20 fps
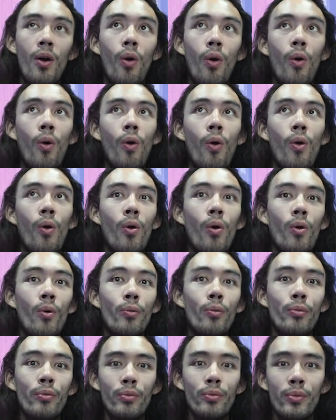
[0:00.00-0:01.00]

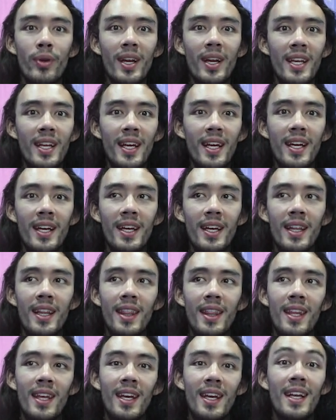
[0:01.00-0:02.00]
or
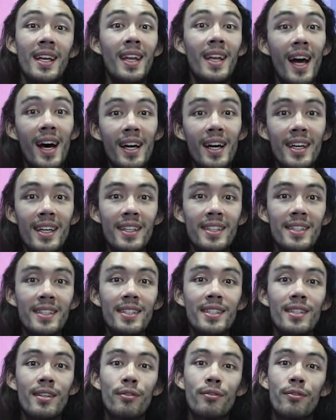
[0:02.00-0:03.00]
reading the
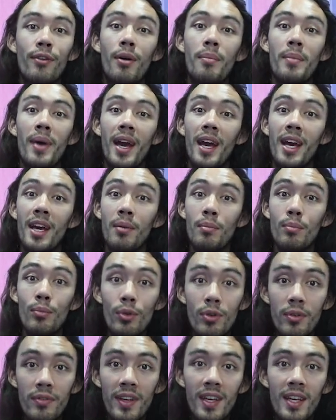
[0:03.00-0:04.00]
lines from a
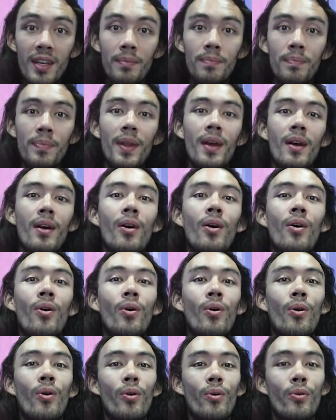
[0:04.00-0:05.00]
movie
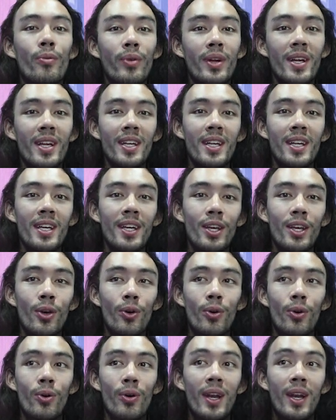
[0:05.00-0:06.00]
or reading
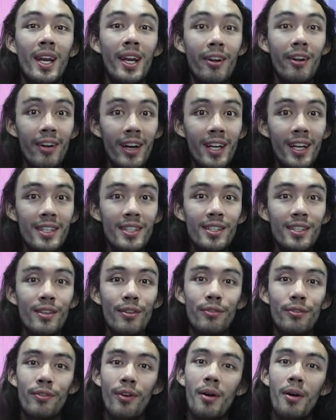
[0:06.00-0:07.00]
your lyrics
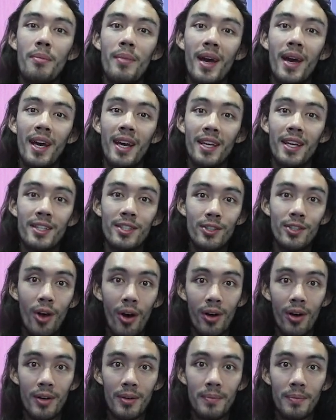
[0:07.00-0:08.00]
from a
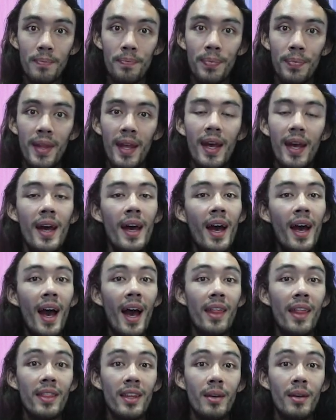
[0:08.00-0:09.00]
song.
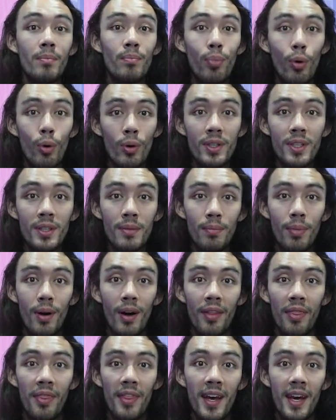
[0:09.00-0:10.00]
And the important
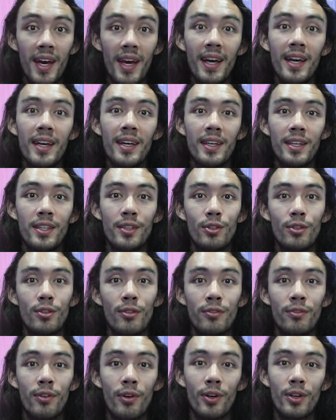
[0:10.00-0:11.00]
part there is to
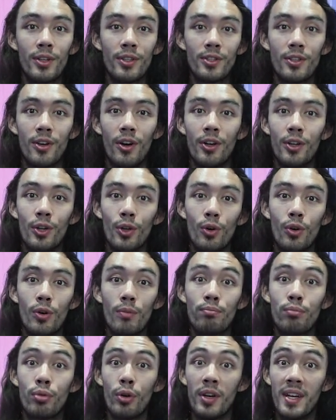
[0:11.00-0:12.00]
focus on your
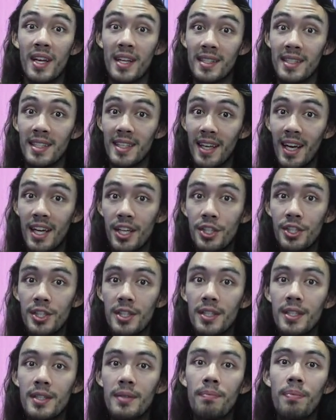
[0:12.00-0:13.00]

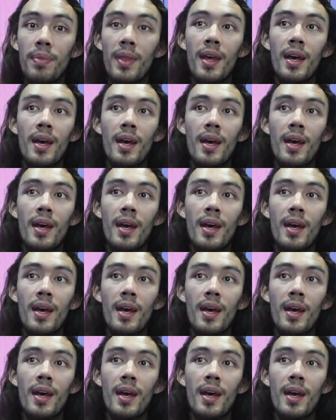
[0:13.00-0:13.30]
pronunciation,